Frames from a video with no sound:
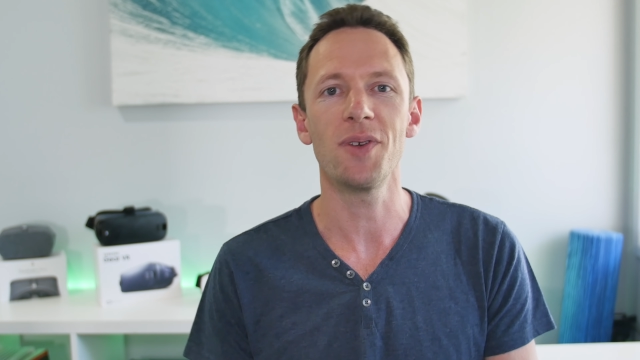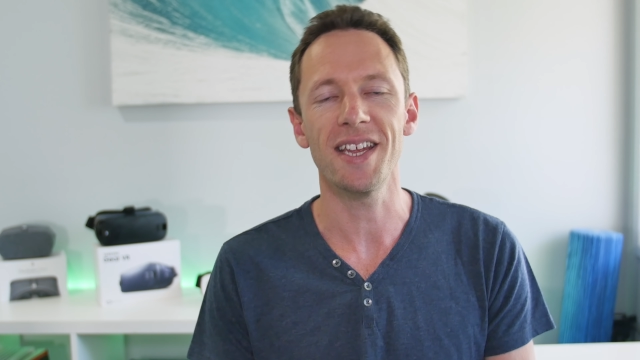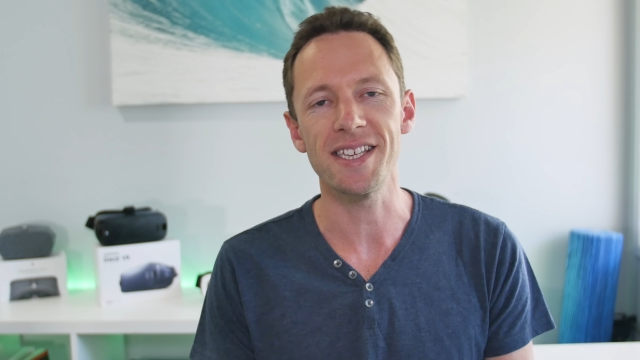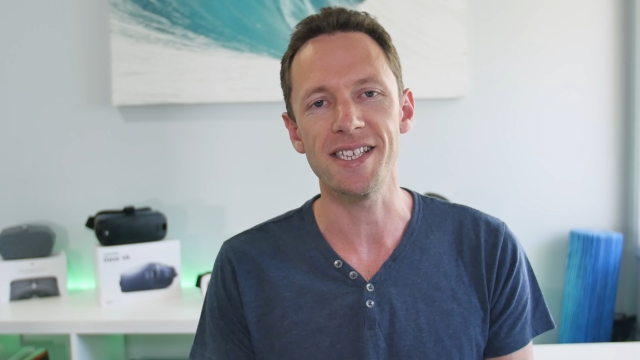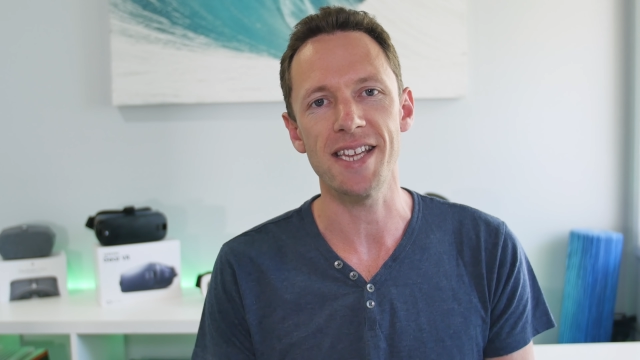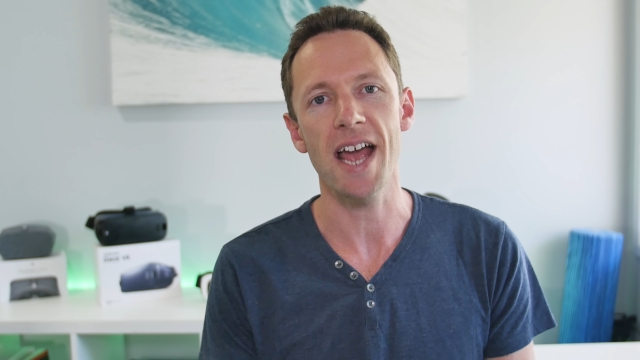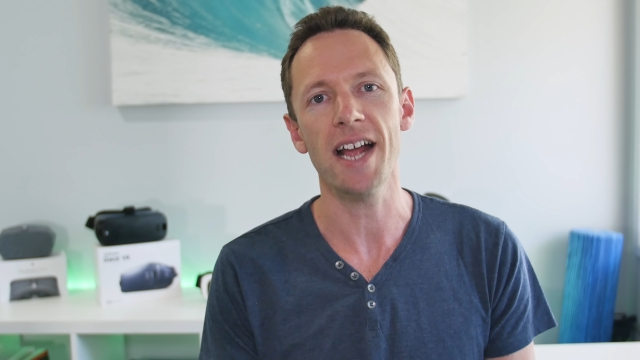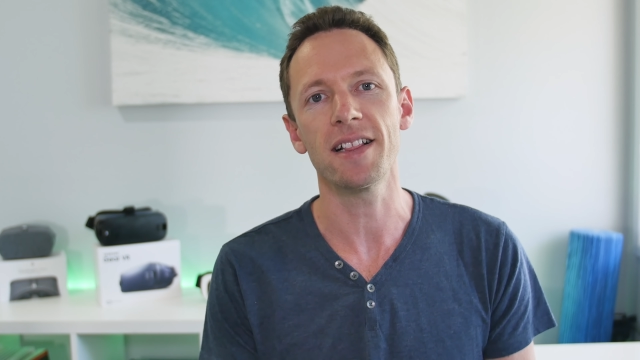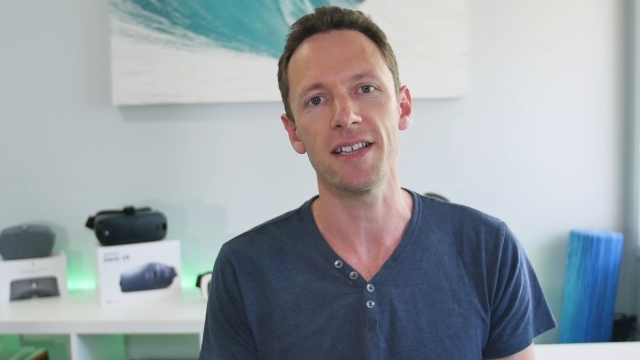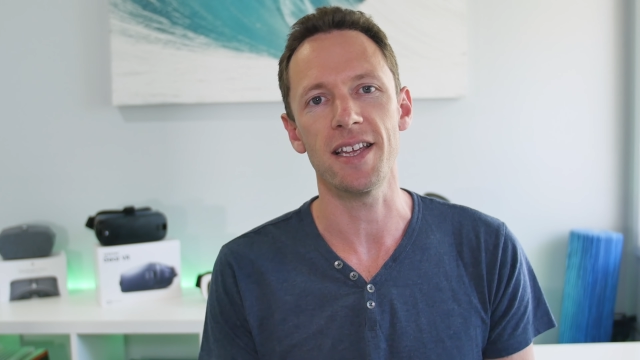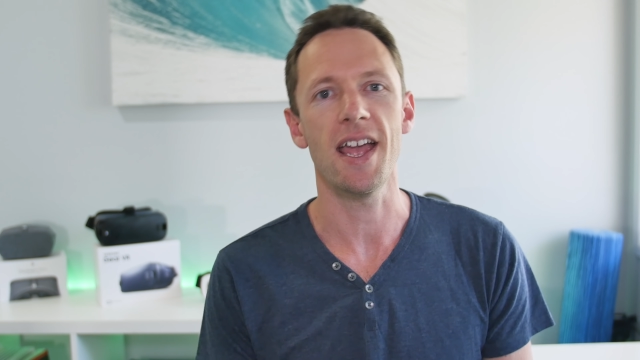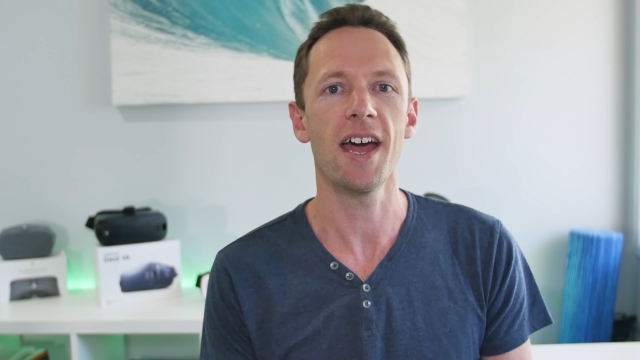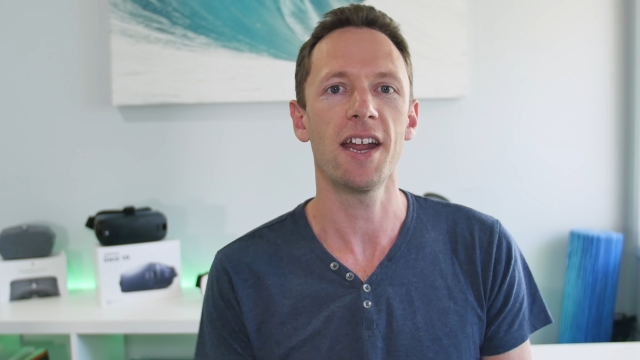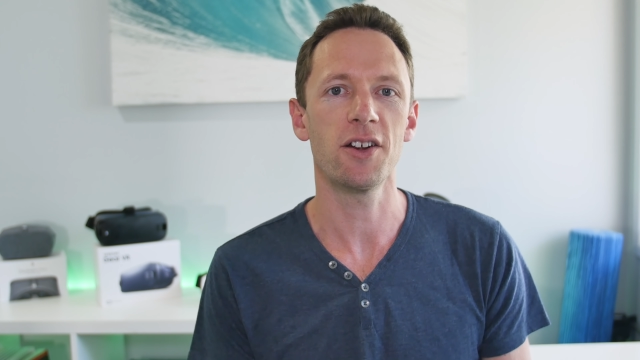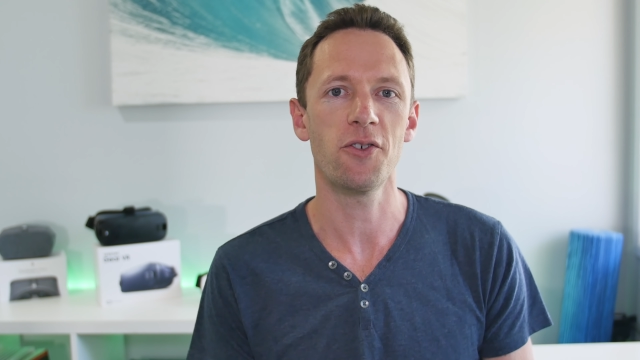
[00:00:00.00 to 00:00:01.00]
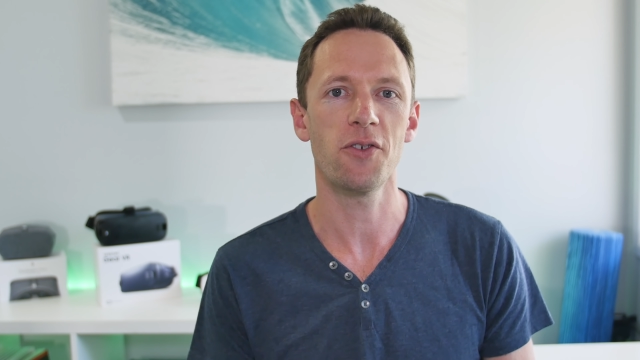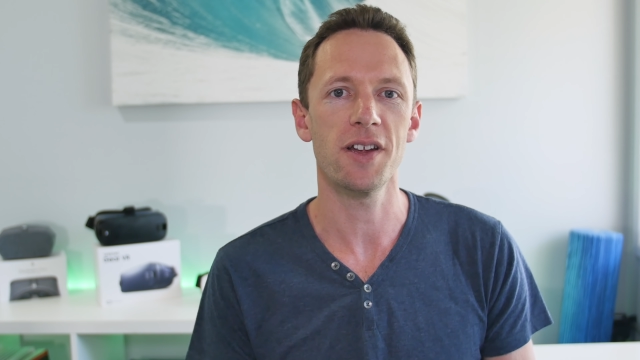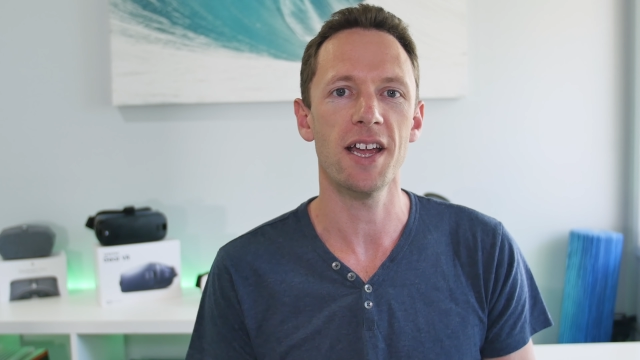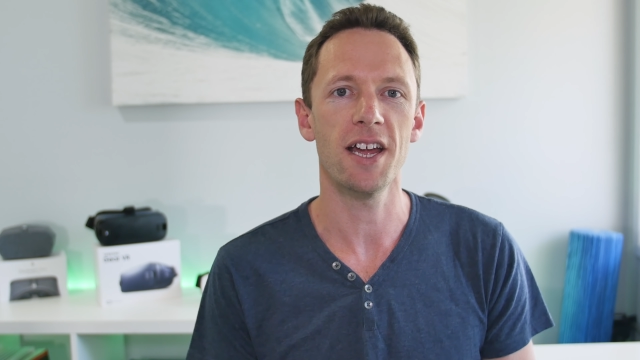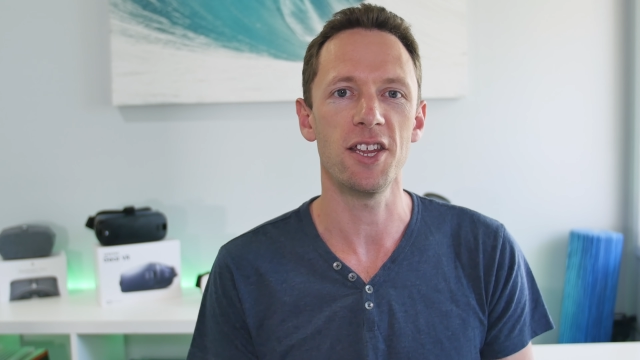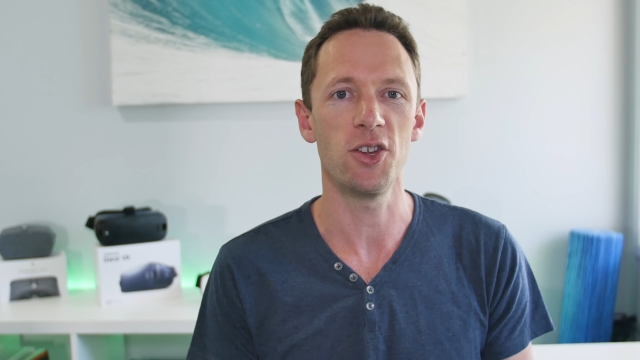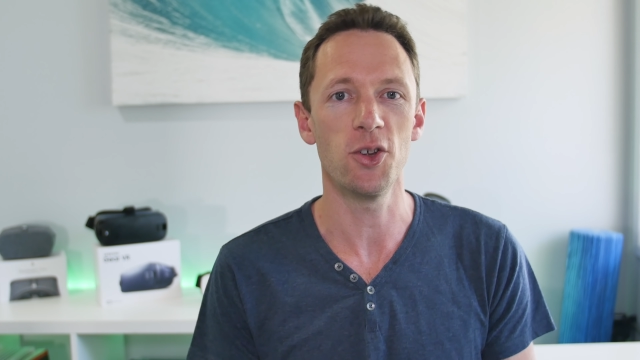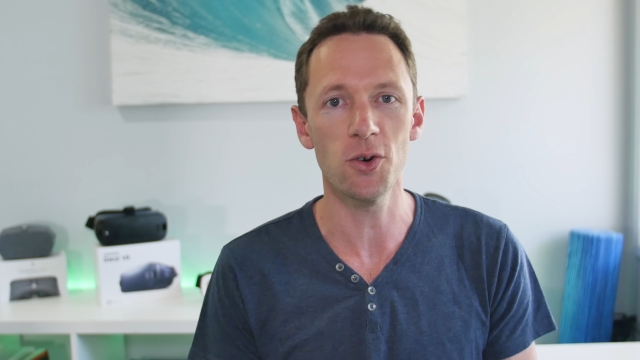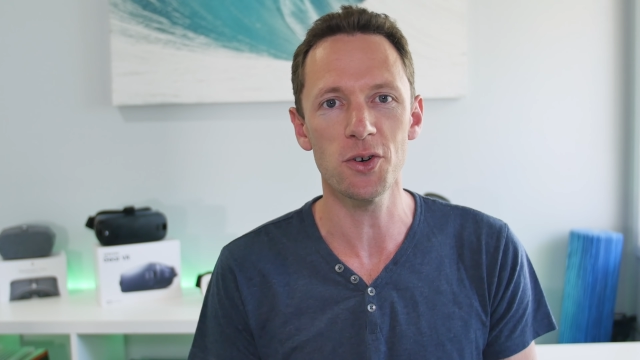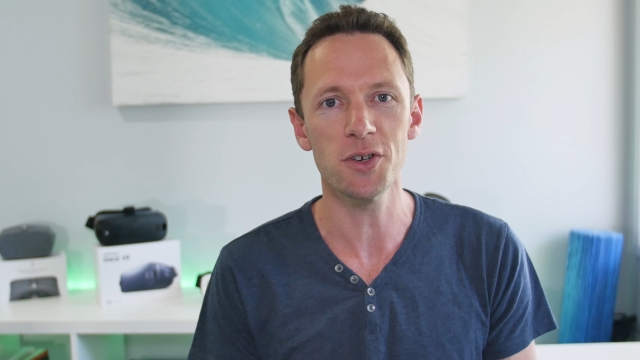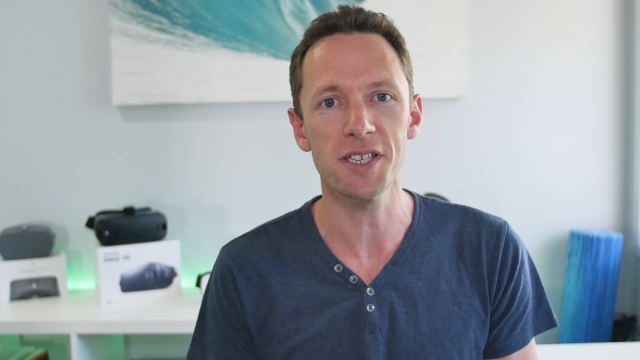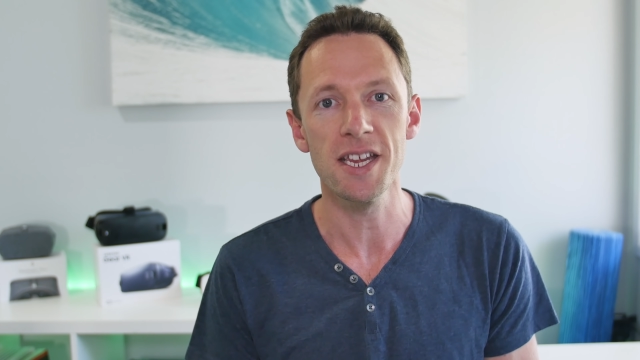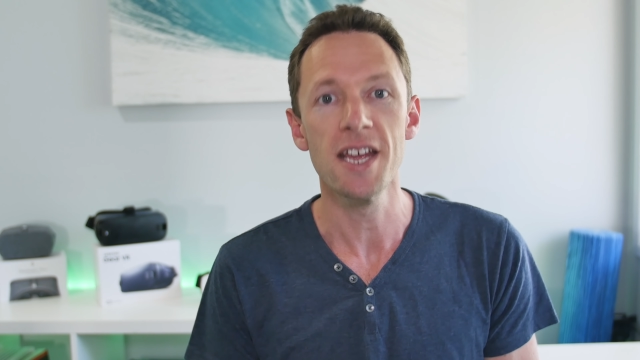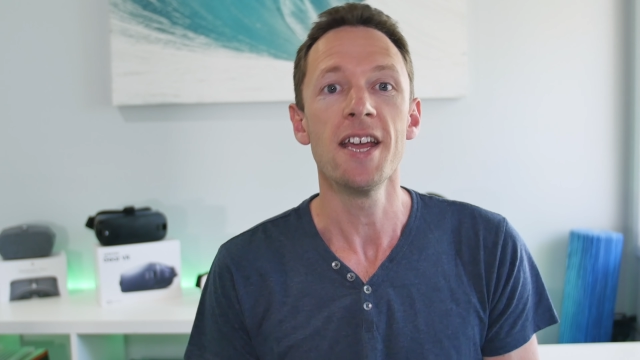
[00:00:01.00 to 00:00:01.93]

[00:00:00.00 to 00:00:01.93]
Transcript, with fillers: exactly how to create yours